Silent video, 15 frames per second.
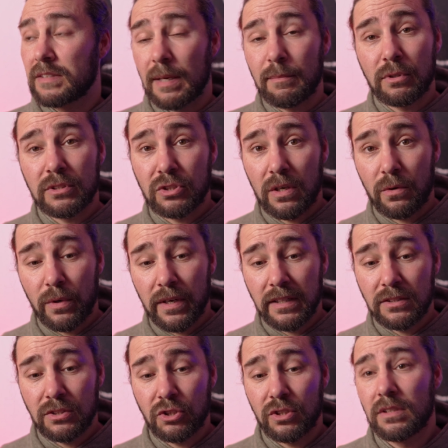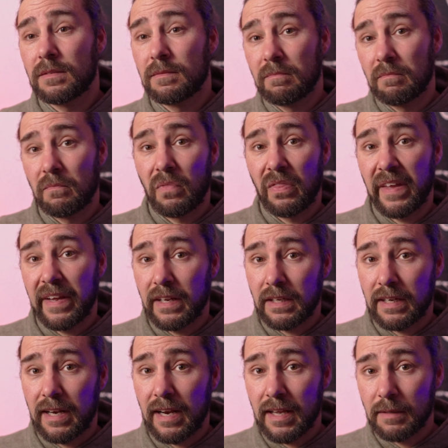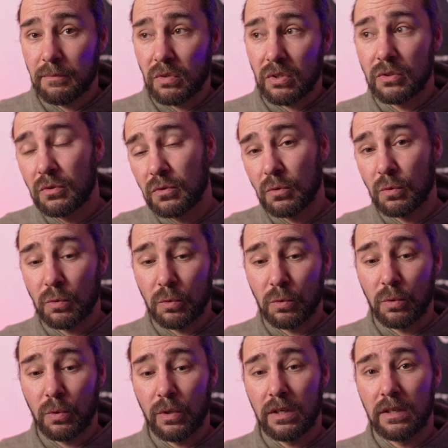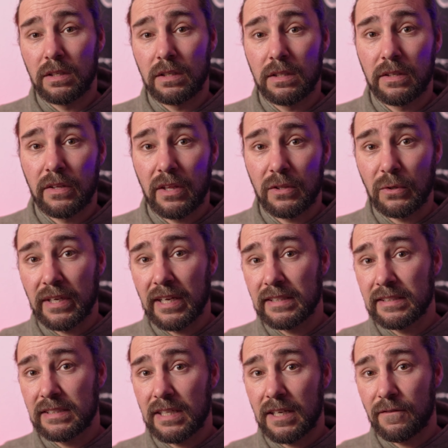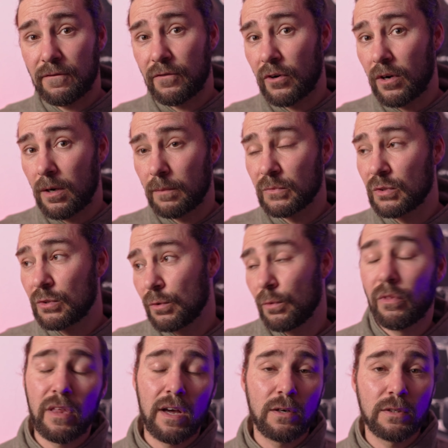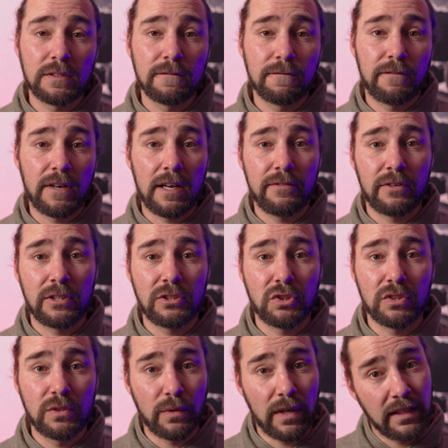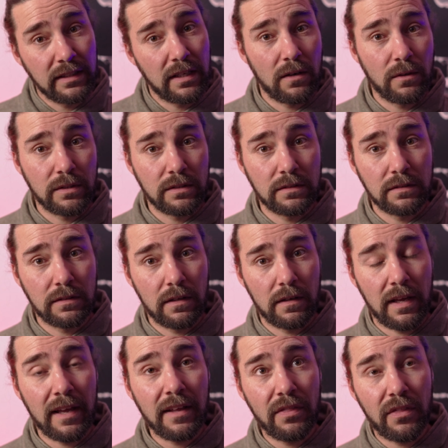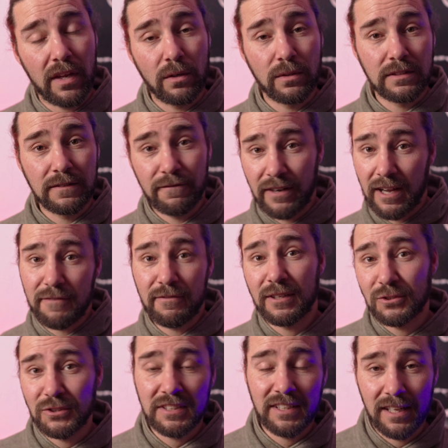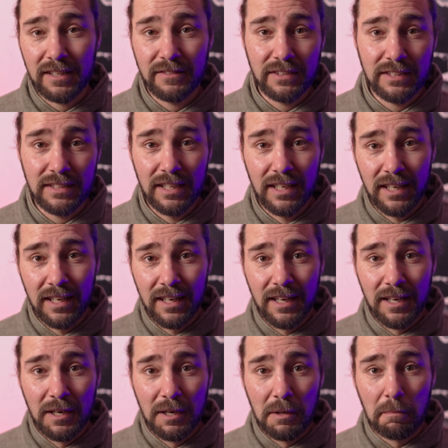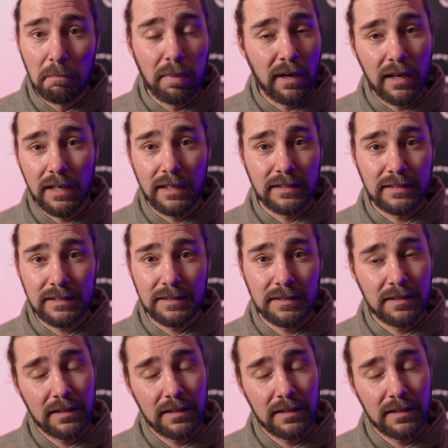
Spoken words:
temperature range, they claimed to that you can set from 2500 to 8500 Kelvin, but